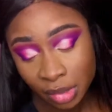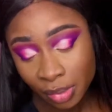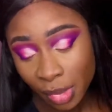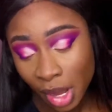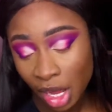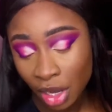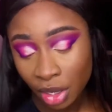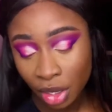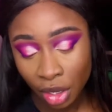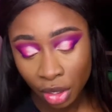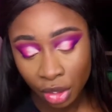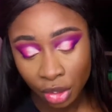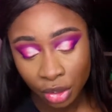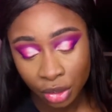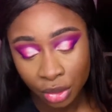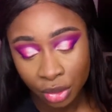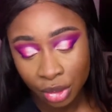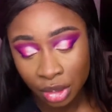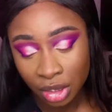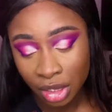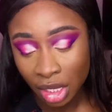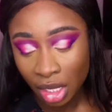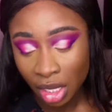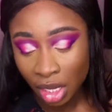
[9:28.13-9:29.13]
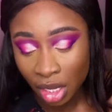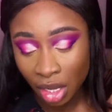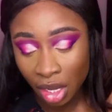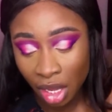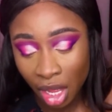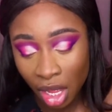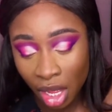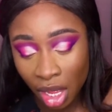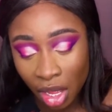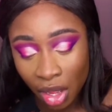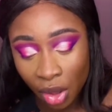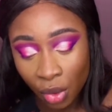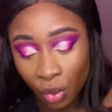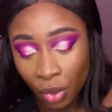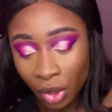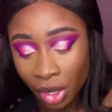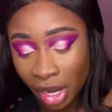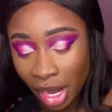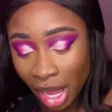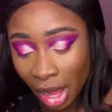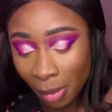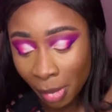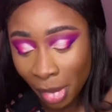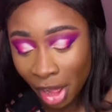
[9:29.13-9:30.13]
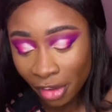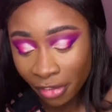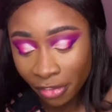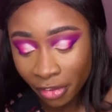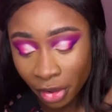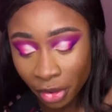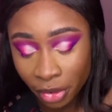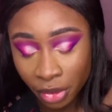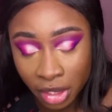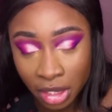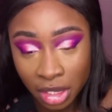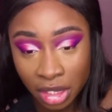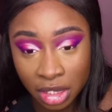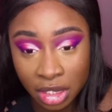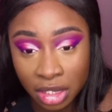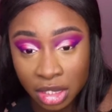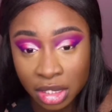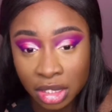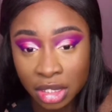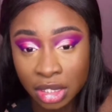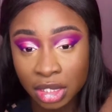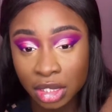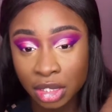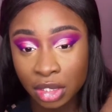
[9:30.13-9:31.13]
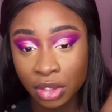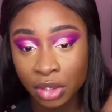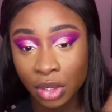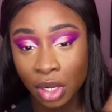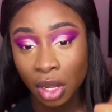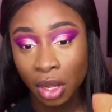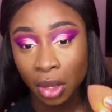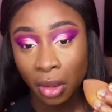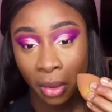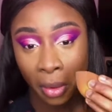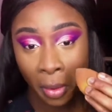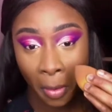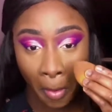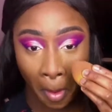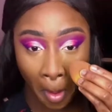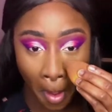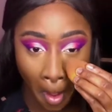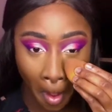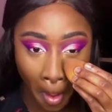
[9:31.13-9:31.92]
My goals were not my focus, you know.